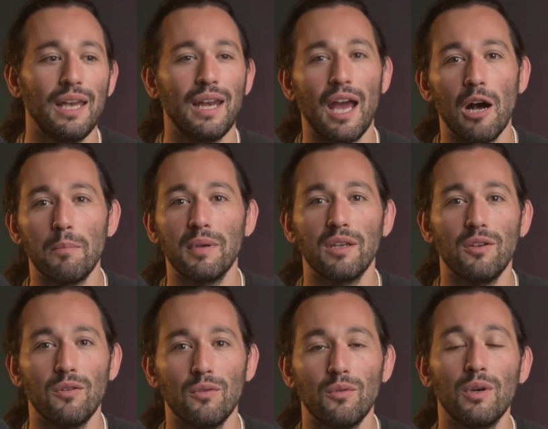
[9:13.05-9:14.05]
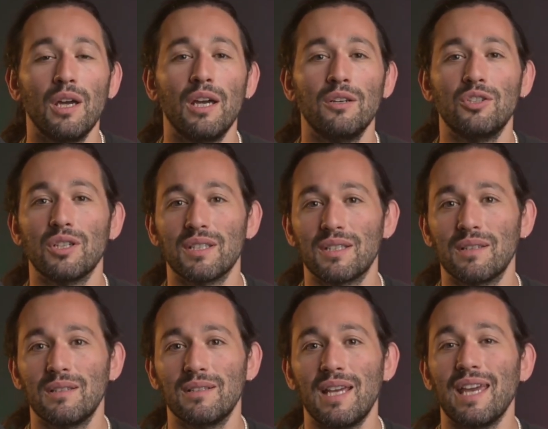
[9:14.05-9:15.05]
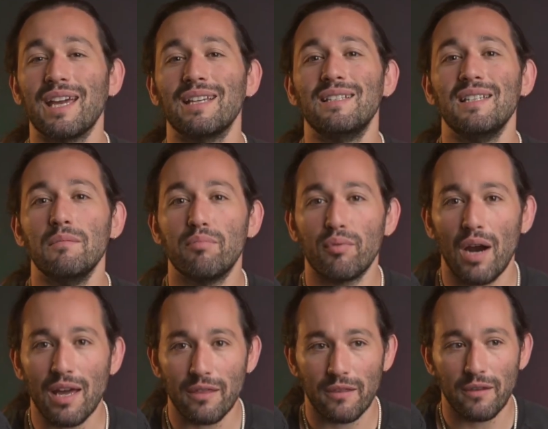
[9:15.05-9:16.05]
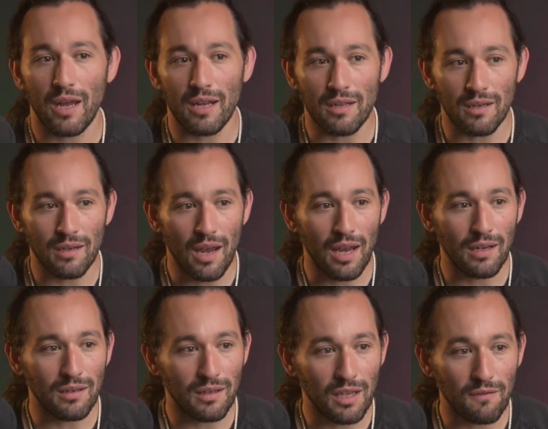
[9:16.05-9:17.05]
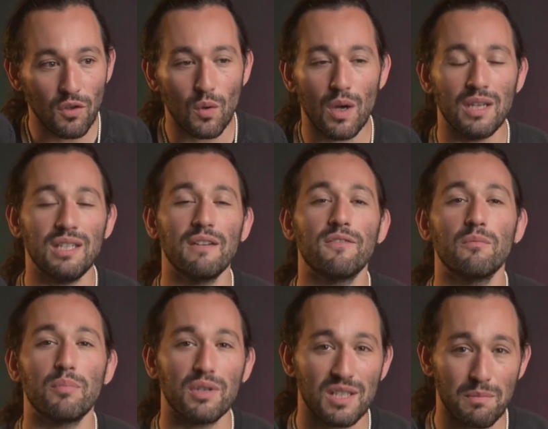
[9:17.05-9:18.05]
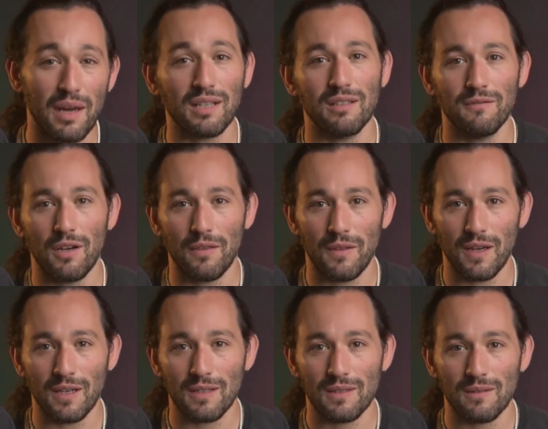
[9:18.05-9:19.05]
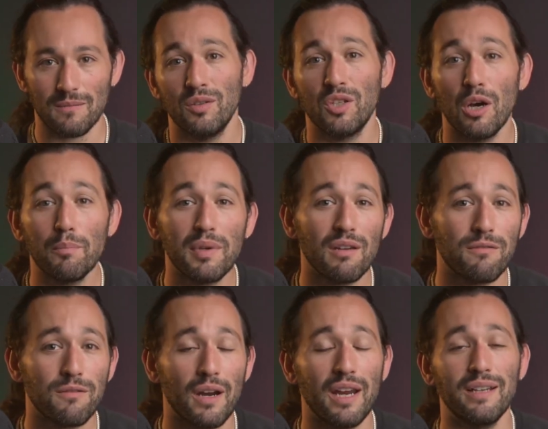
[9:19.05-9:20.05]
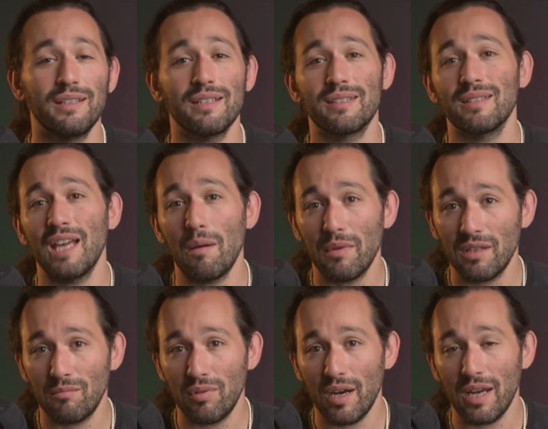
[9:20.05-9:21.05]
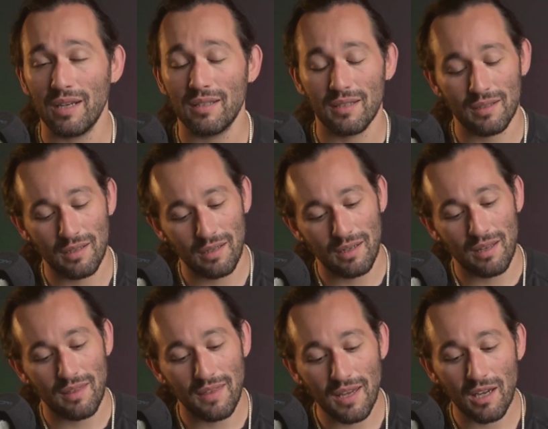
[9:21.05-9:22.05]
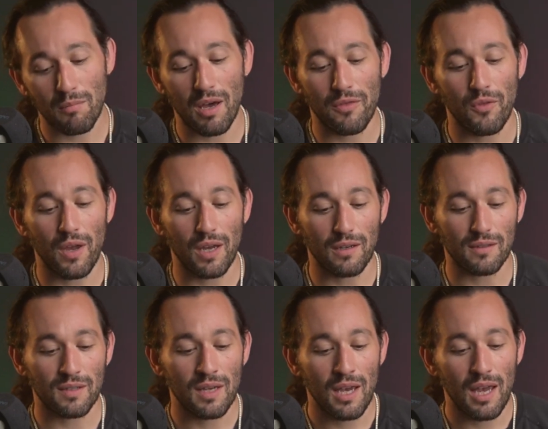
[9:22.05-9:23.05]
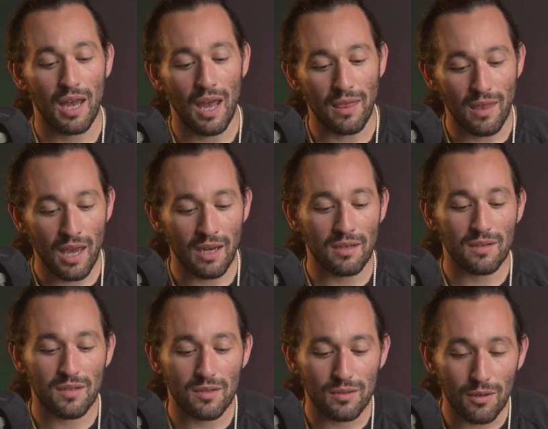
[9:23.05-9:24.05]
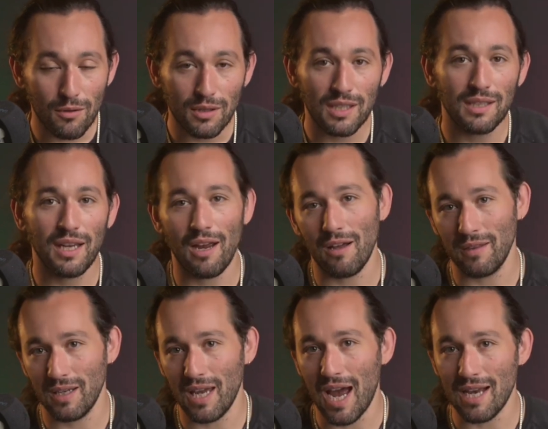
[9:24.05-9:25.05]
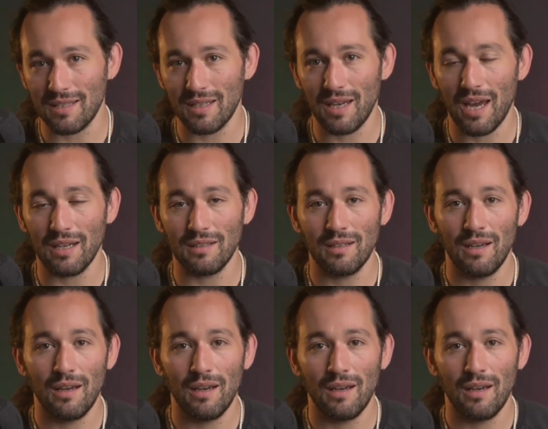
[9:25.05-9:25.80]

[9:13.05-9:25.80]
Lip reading: in helping you just take a deep breath and give you a different perspective on things. Don't be afraid to slam on the brakes, think about things, and then slowly lay on the gas again.